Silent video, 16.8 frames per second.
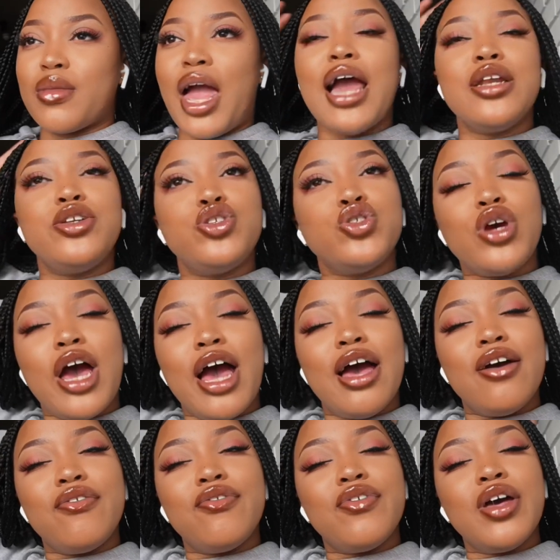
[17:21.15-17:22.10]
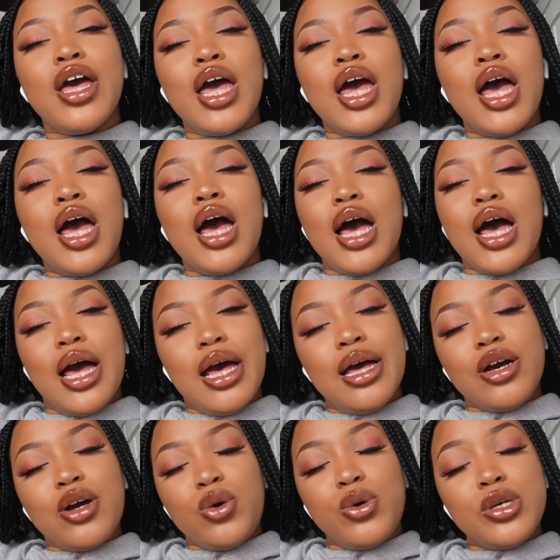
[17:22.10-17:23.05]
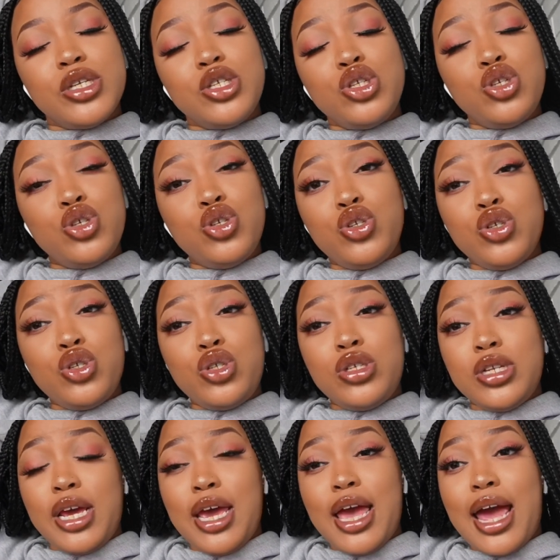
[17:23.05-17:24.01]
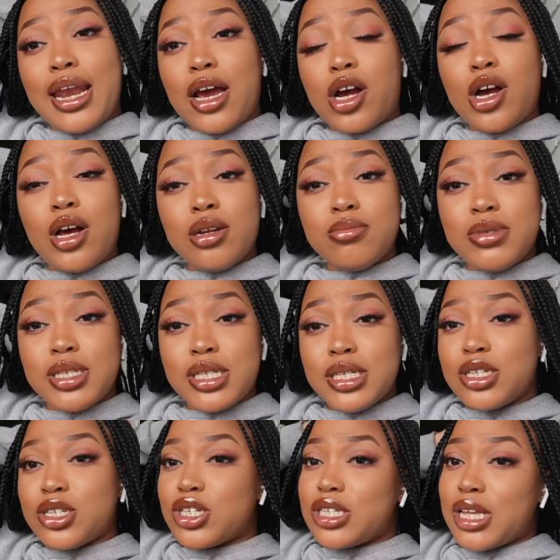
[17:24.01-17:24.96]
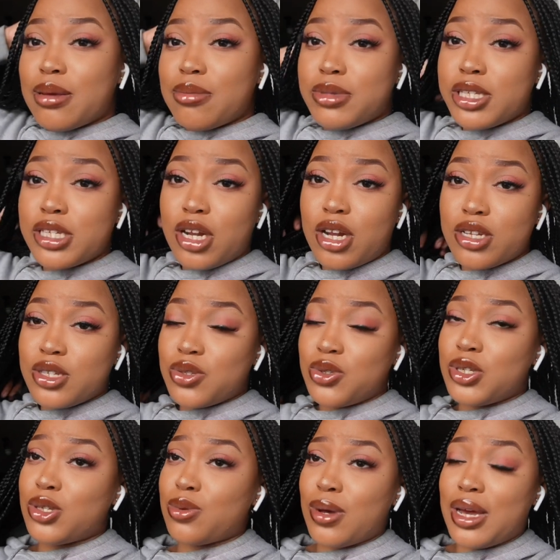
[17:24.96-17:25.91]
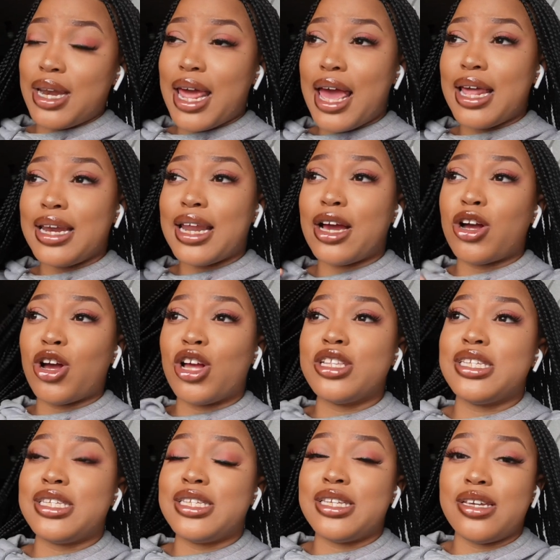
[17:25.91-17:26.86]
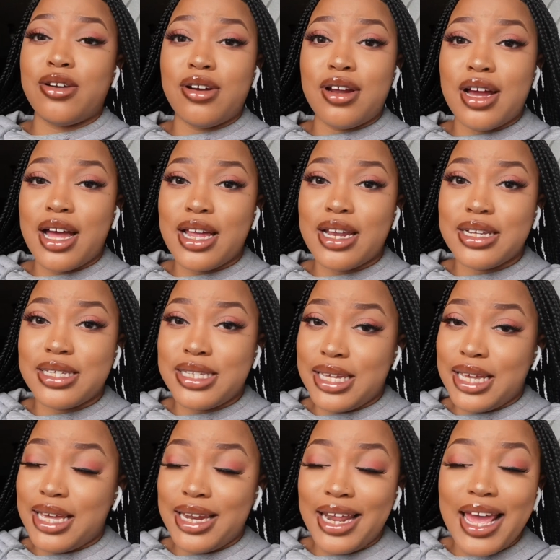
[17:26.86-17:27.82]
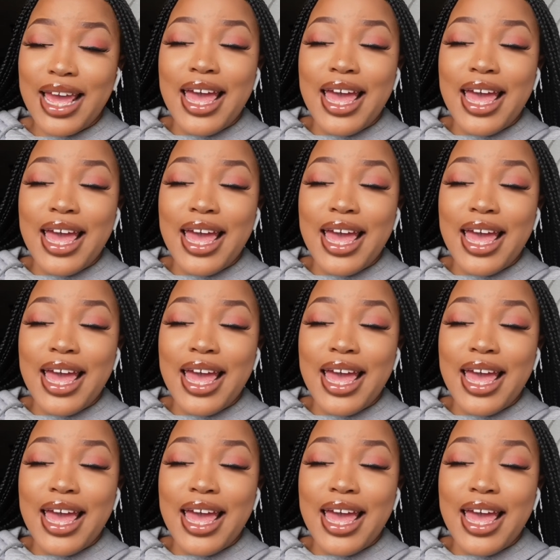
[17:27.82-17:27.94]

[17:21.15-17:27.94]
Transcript: I do have a quiz to do today and I can't miss it because I missed last week's one and I got 0 out of 10,